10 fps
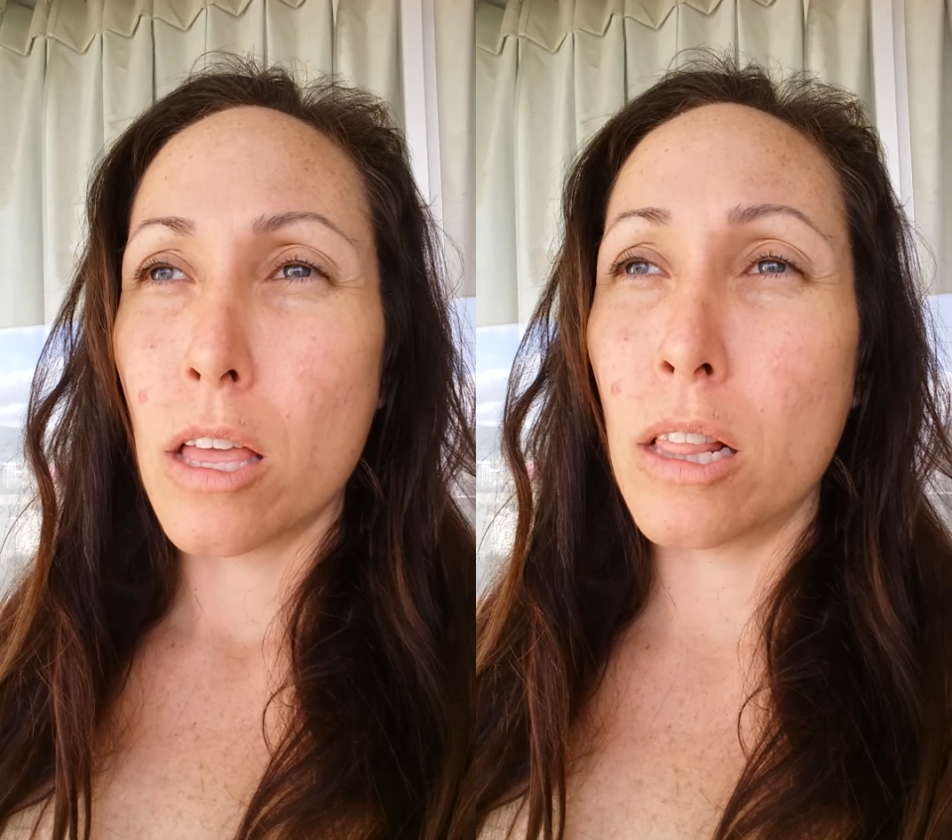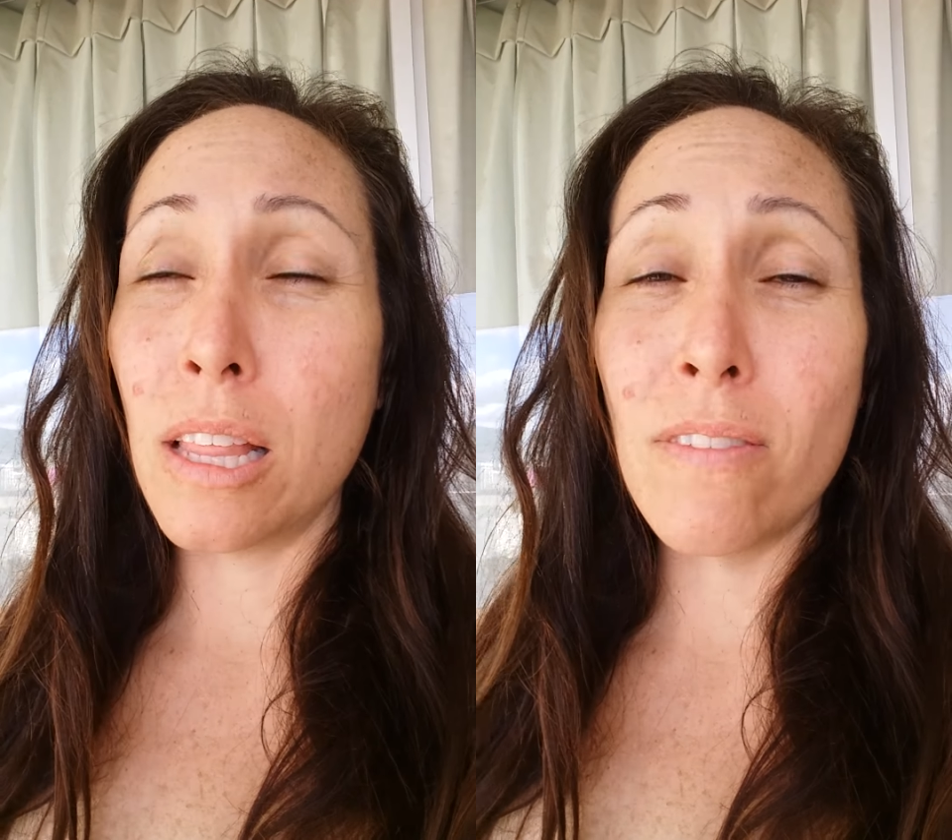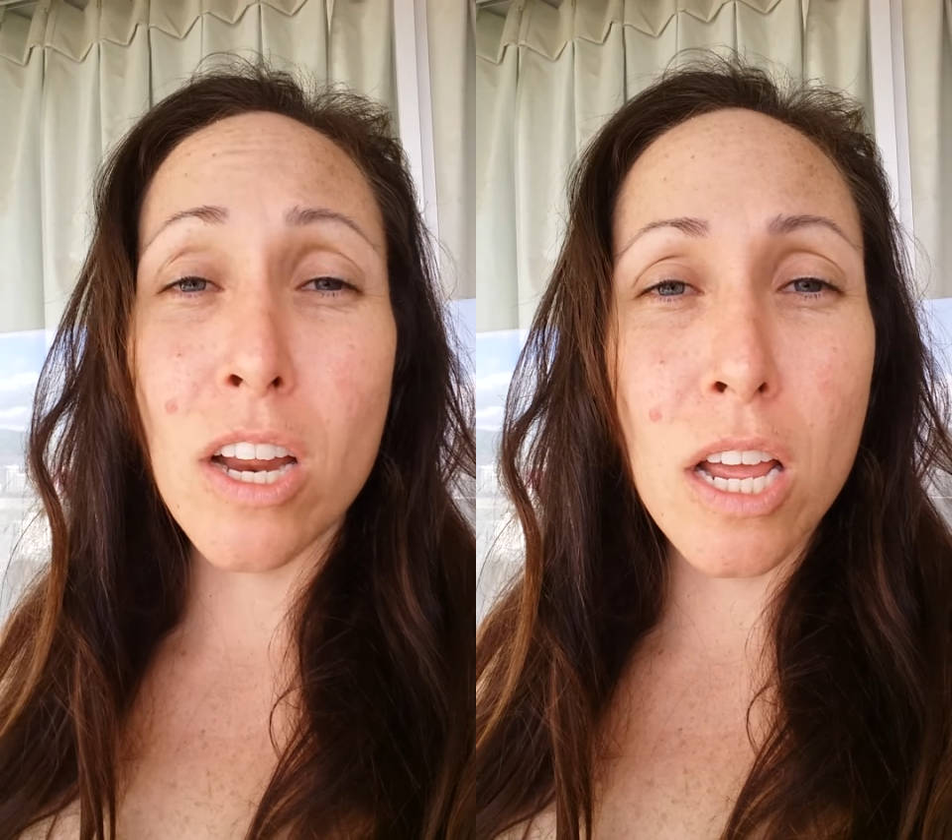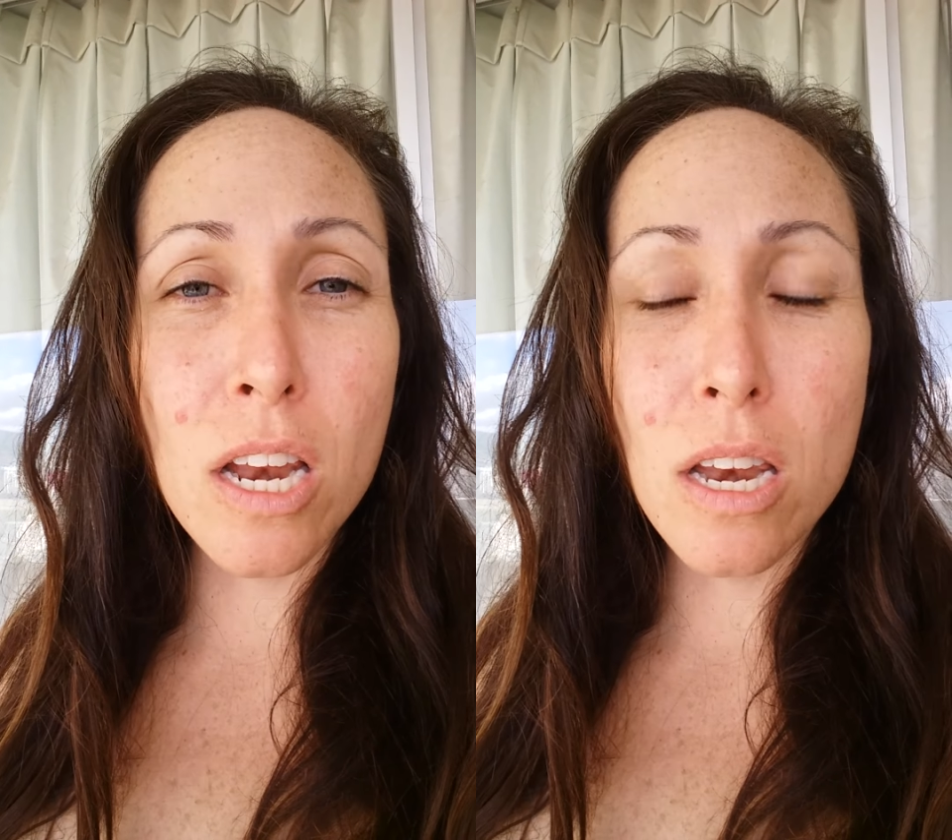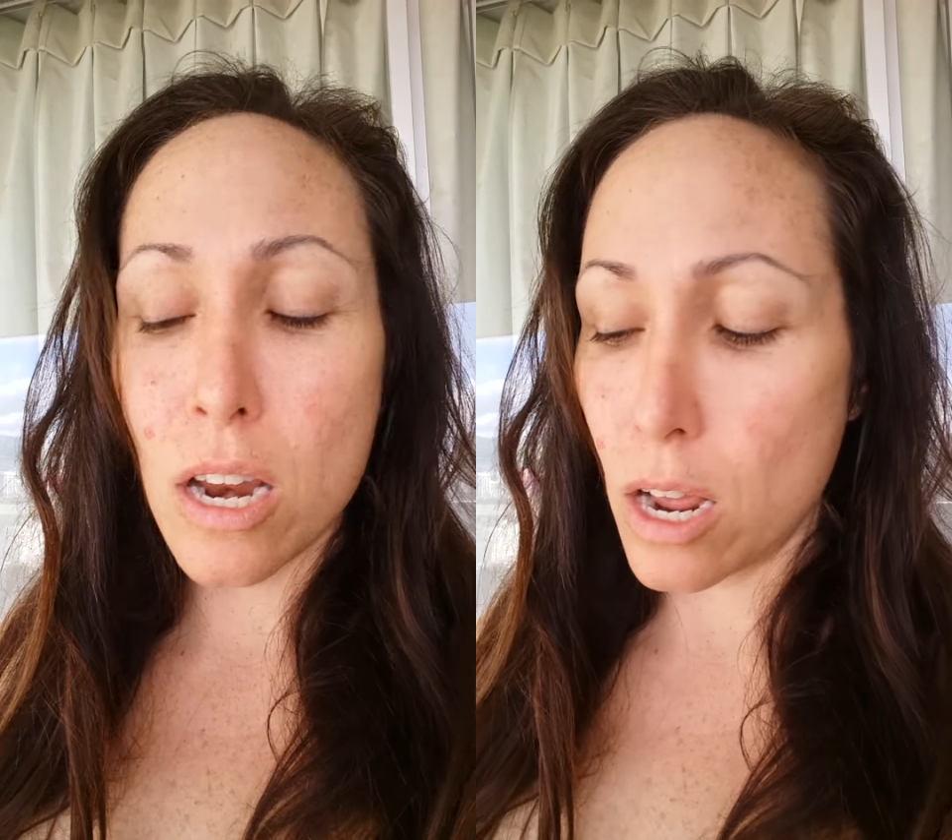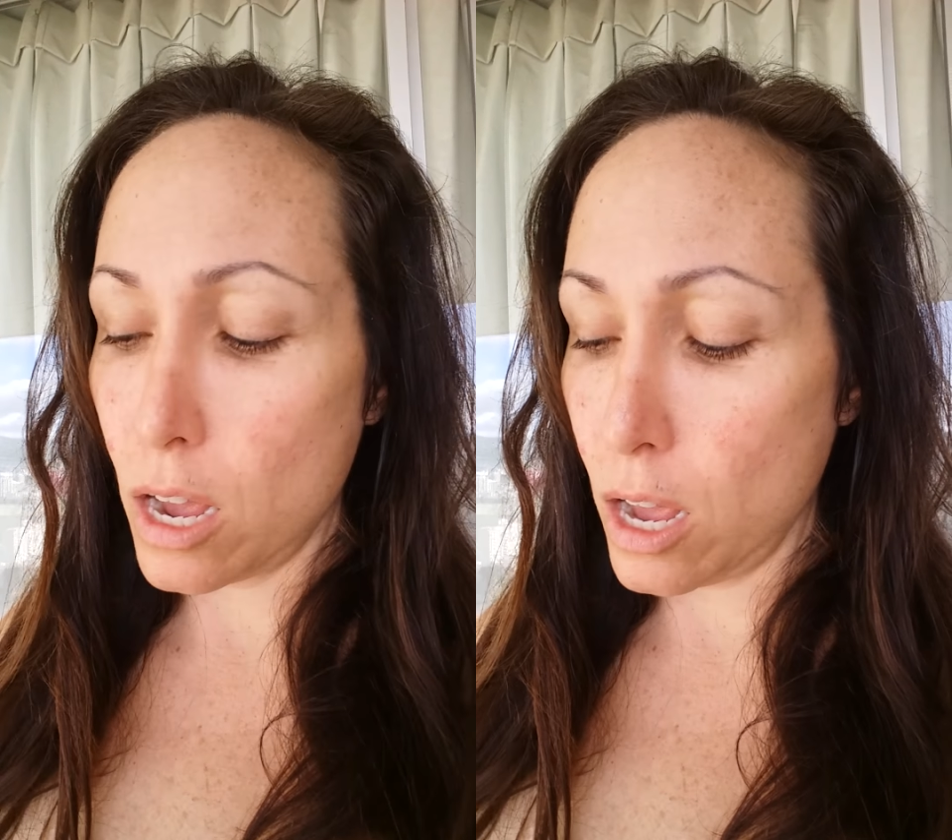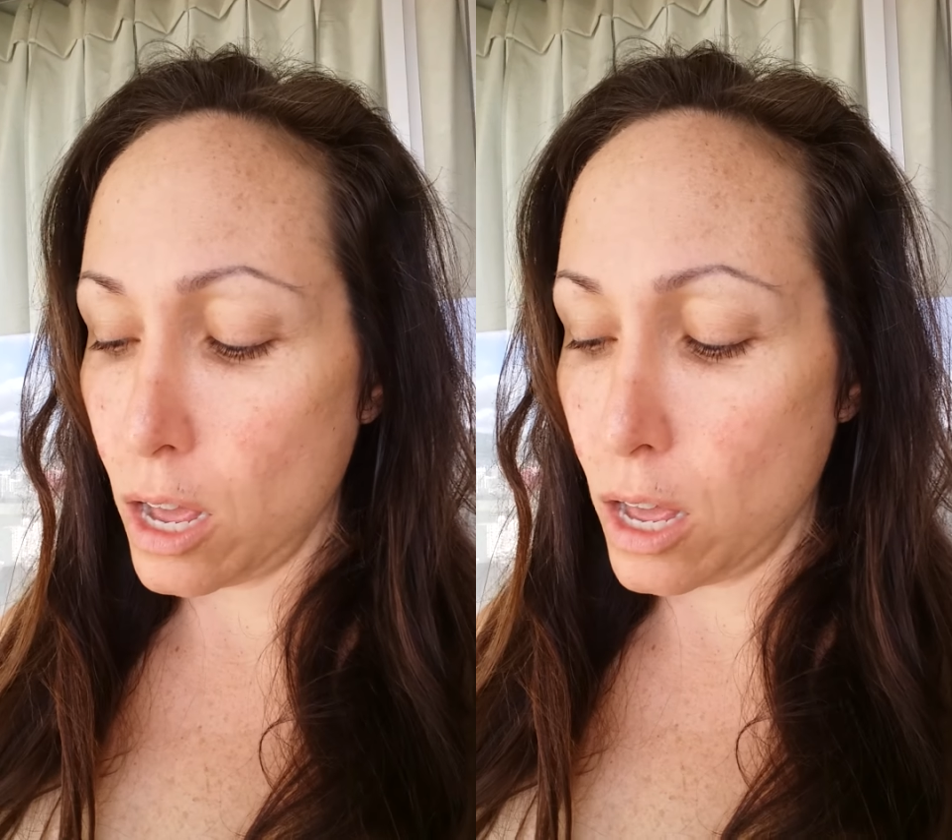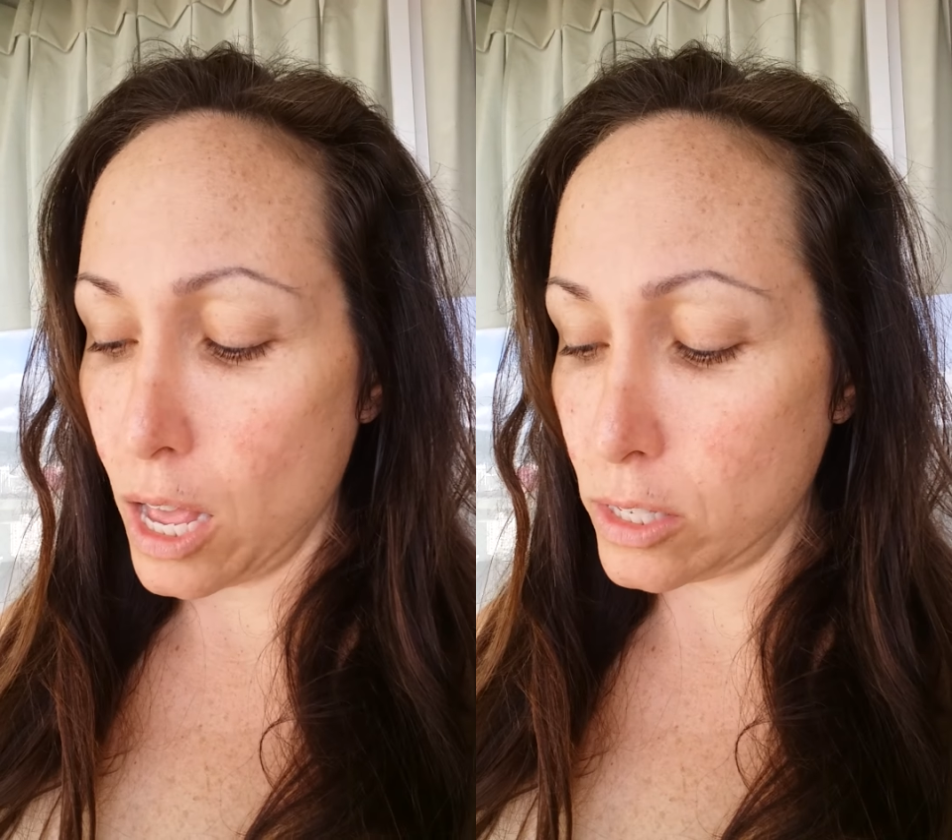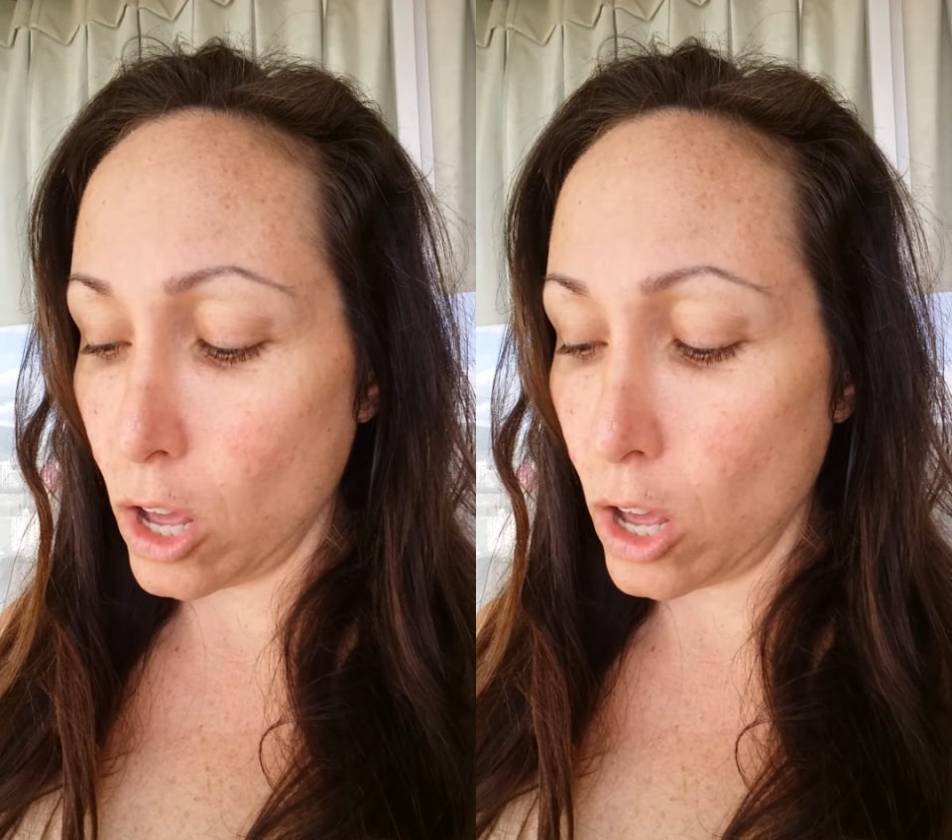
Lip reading: You leave it in as